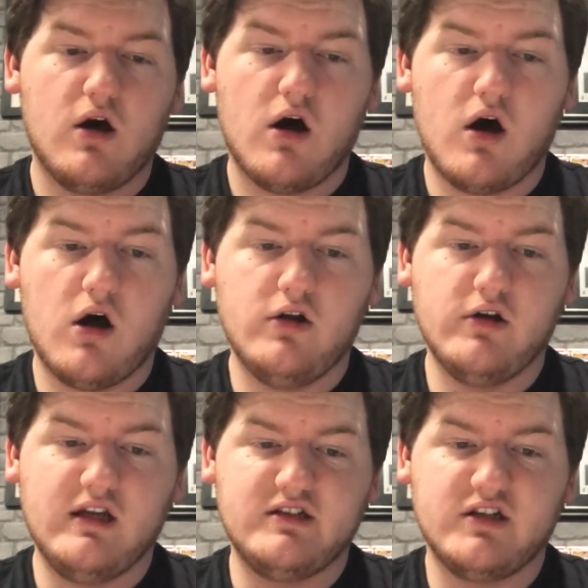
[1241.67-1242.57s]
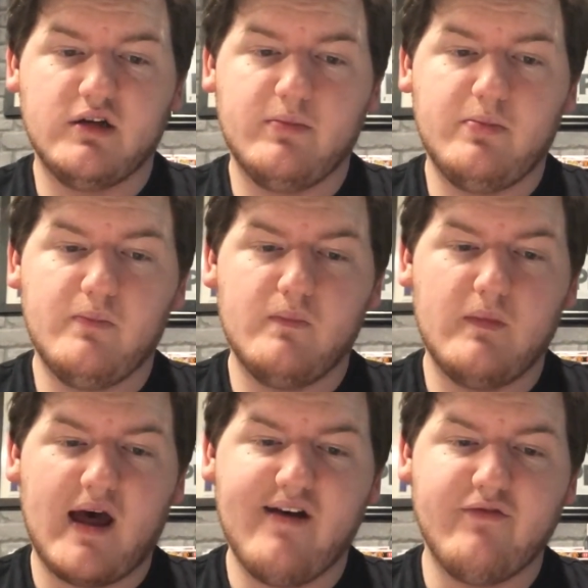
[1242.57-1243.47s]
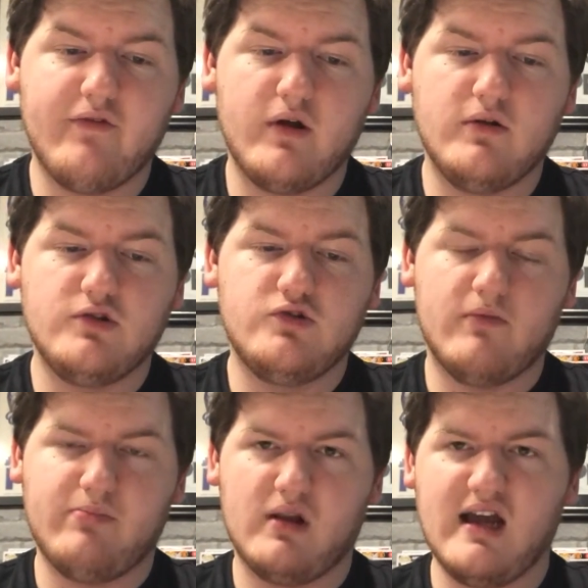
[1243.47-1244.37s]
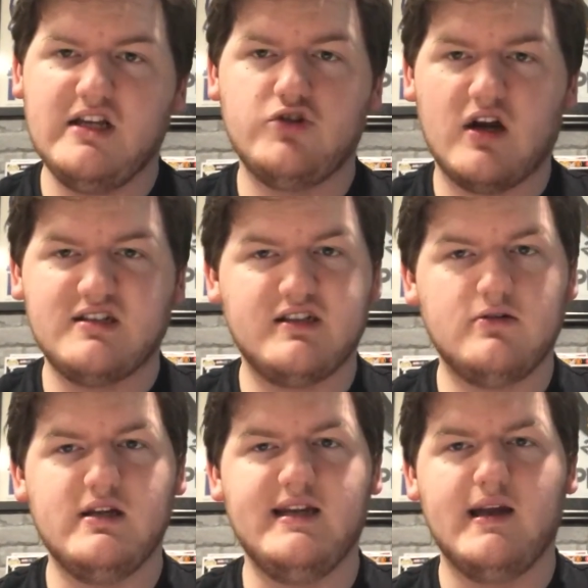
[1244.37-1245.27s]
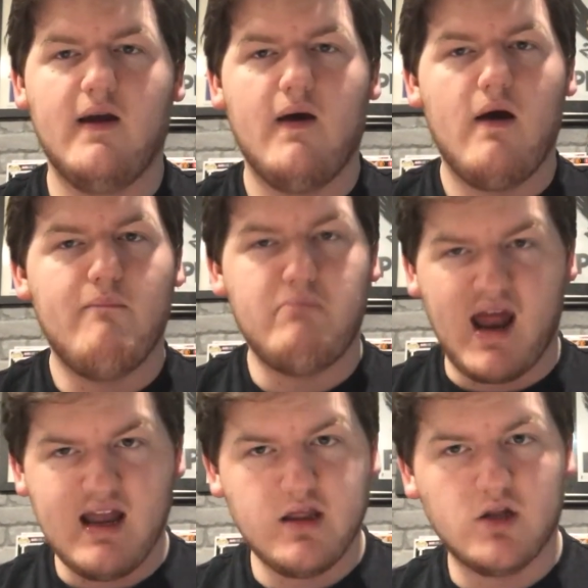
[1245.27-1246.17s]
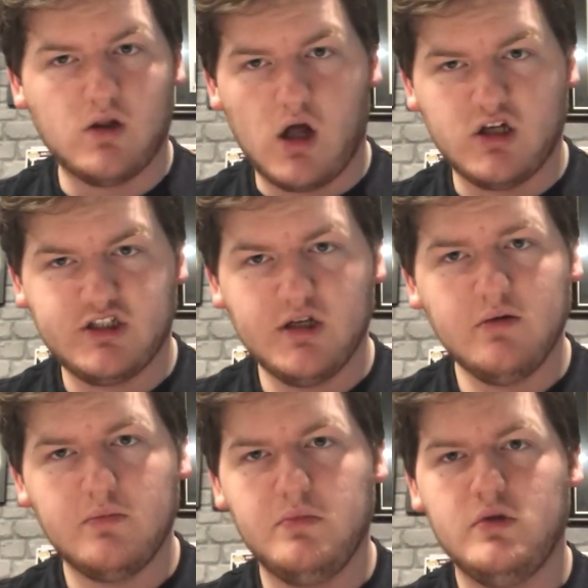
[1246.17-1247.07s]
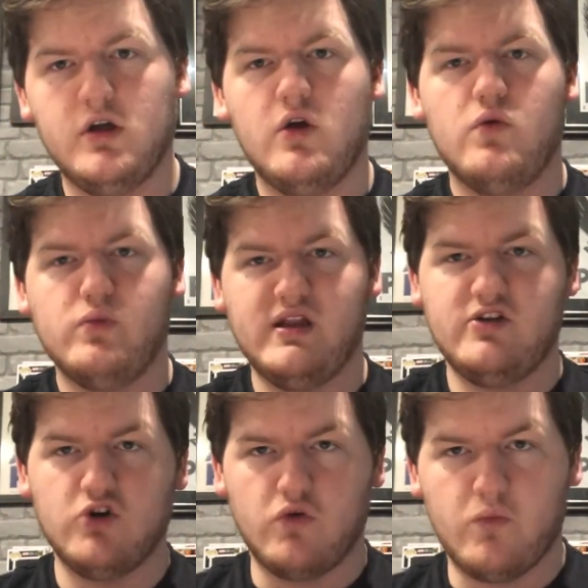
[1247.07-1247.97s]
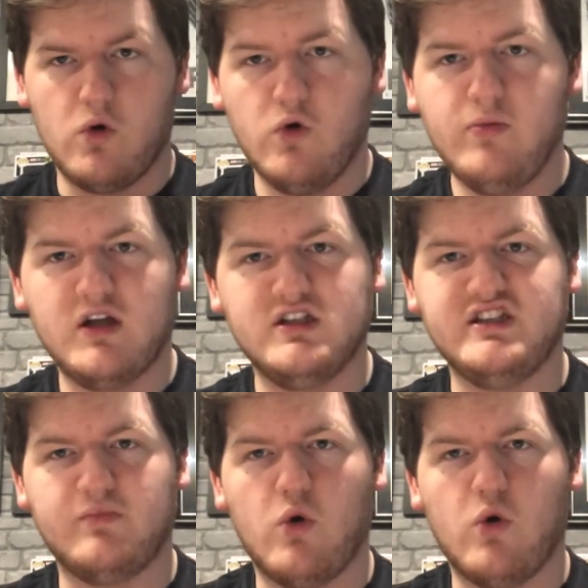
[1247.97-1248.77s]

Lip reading: Harden is going to have played drastically better than last year with John Wall, because his